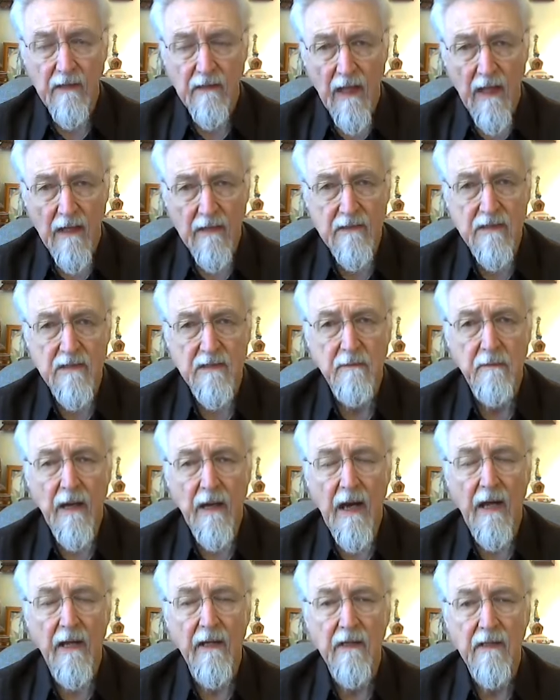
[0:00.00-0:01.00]
that
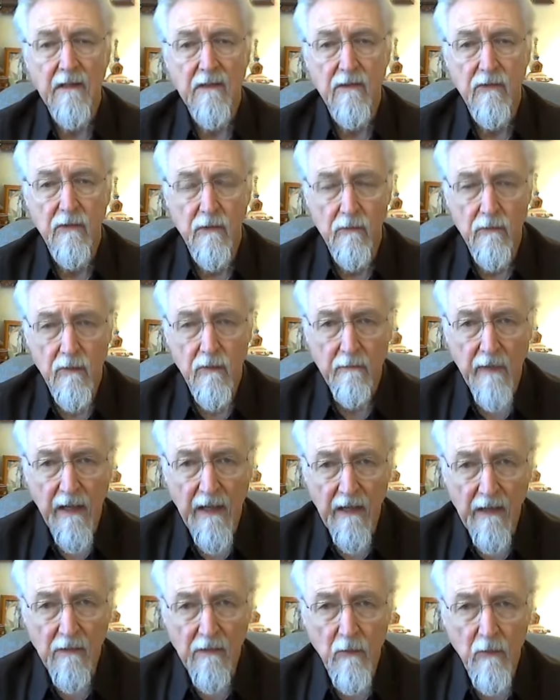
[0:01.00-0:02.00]
samadhi to
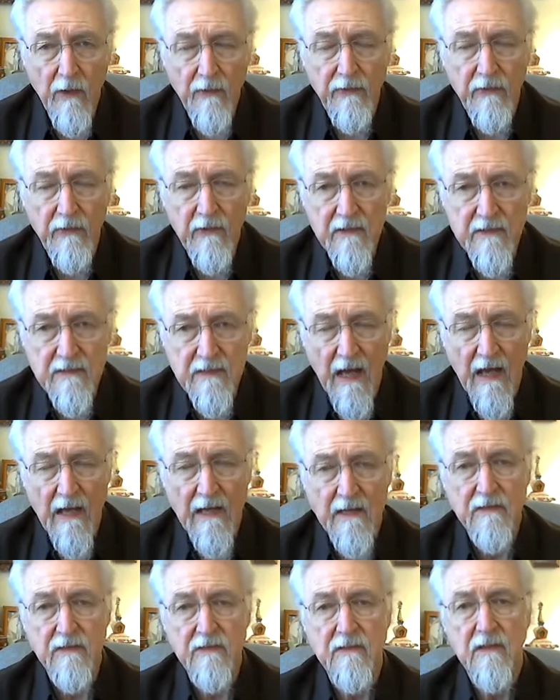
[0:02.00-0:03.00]
remain with us
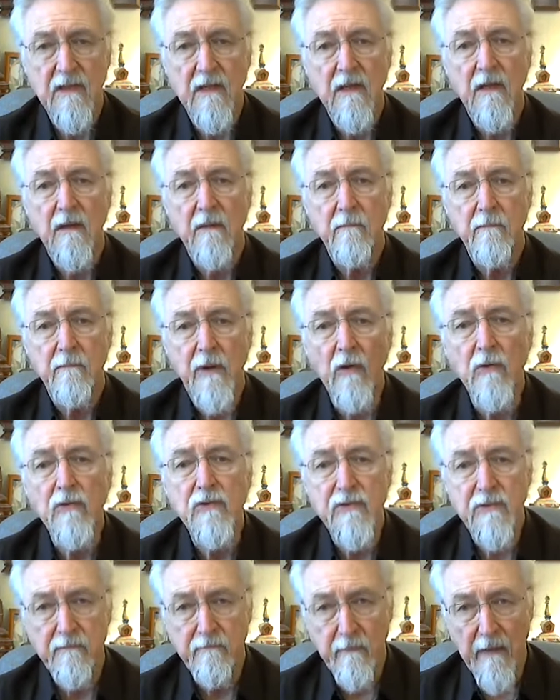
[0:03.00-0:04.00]
as
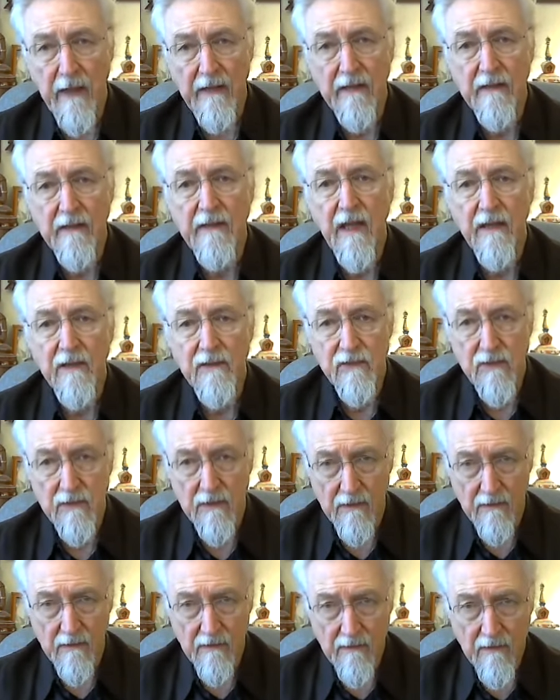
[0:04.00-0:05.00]
post-meditation.
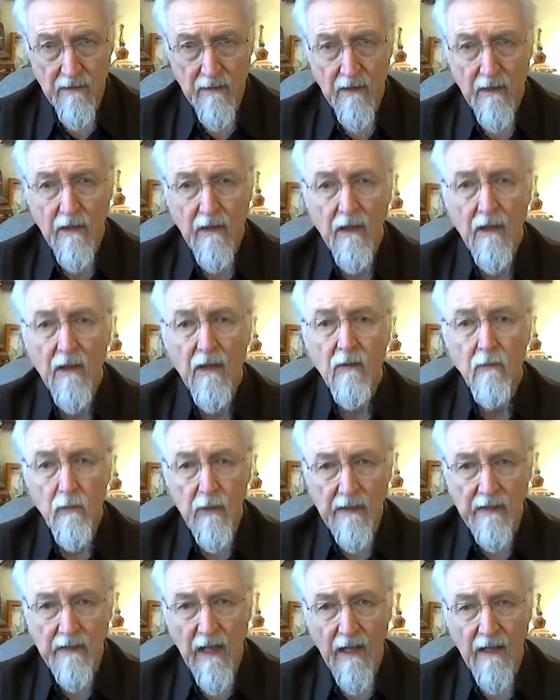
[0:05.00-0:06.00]

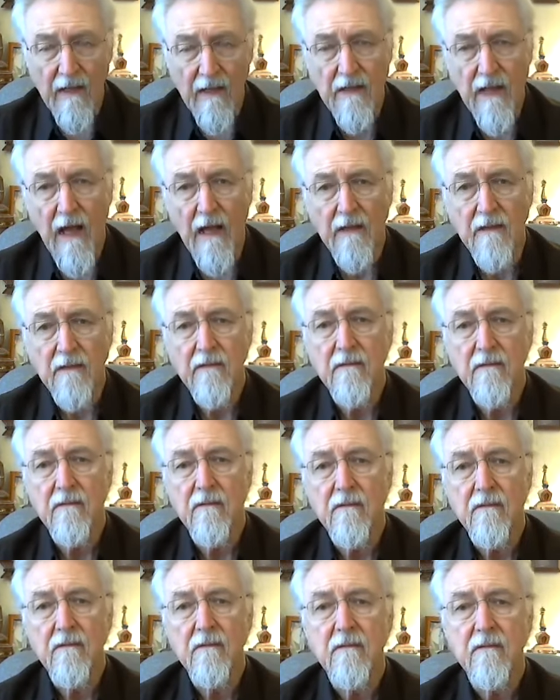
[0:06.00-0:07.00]
We take that
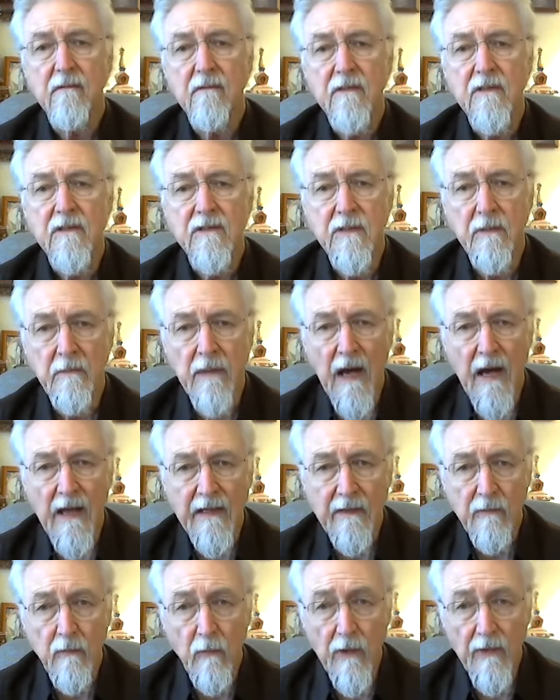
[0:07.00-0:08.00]

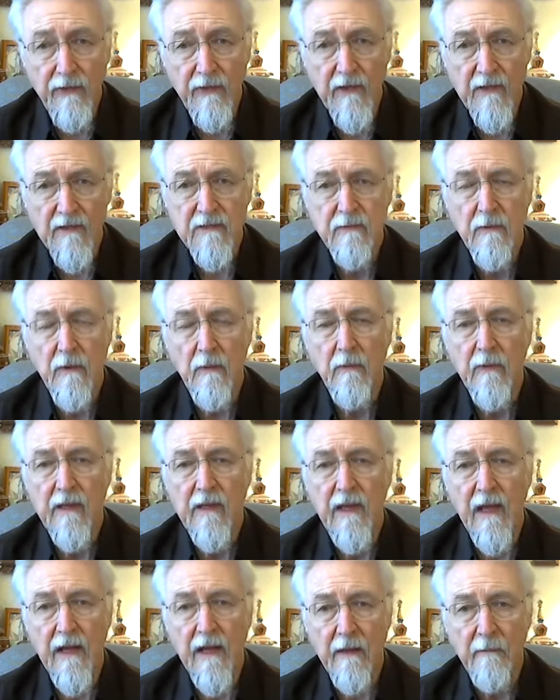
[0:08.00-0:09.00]
samadhi with us when we
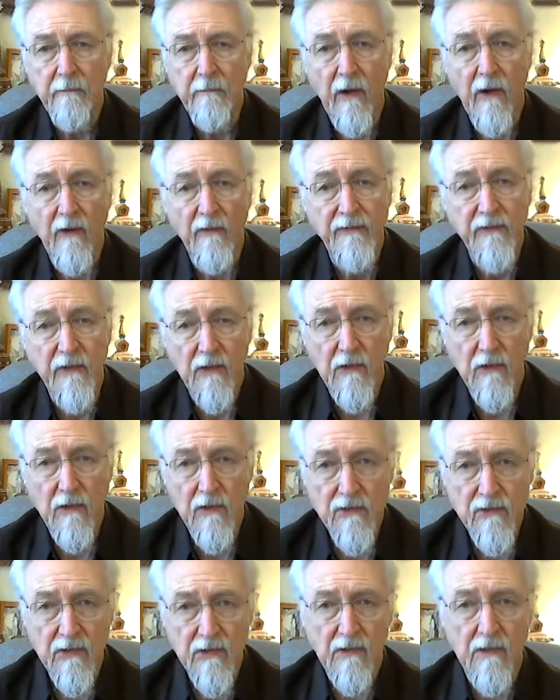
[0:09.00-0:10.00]
get up off the
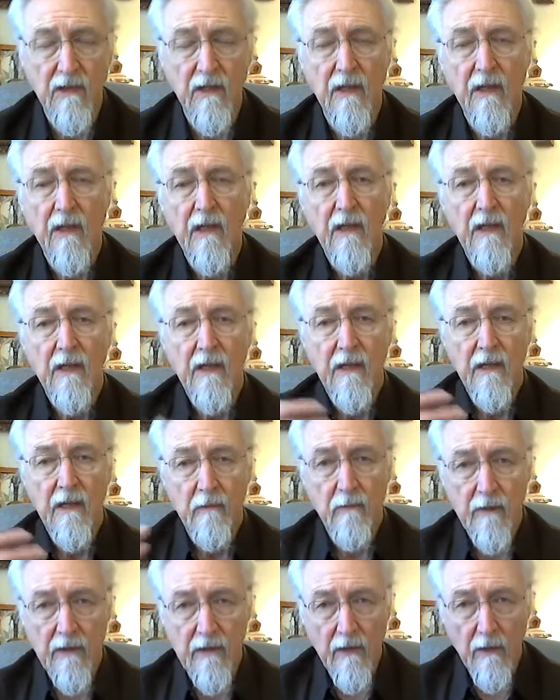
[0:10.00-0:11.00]
cushion and
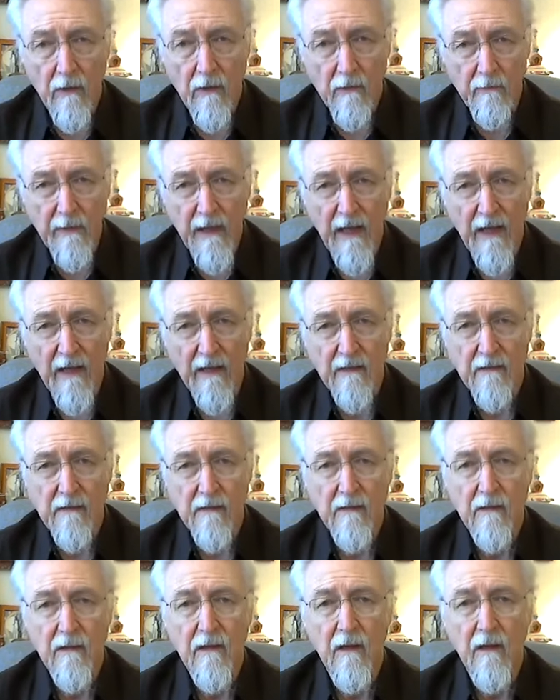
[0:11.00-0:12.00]
we go about
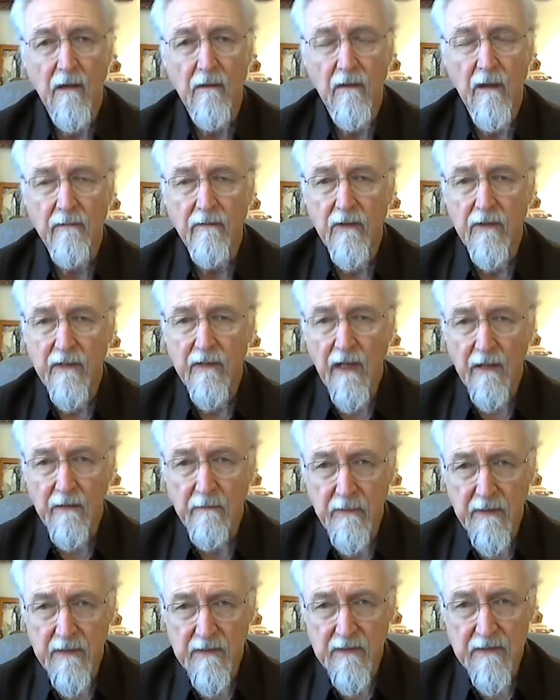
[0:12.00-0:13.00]
our everyday
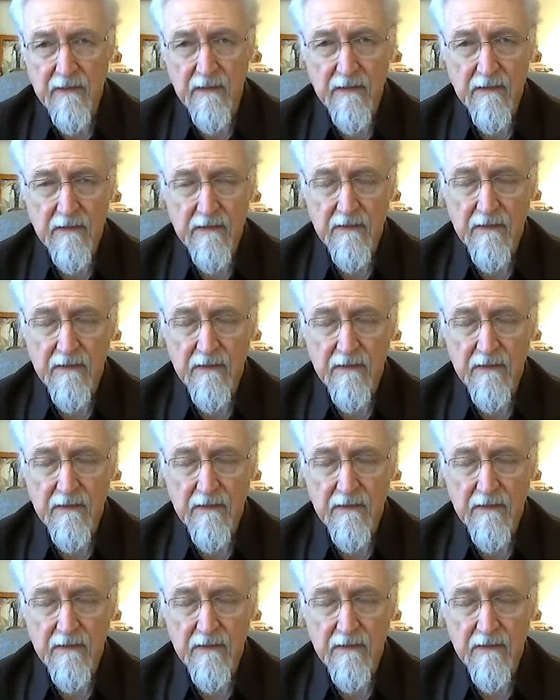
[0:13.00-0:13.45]
business.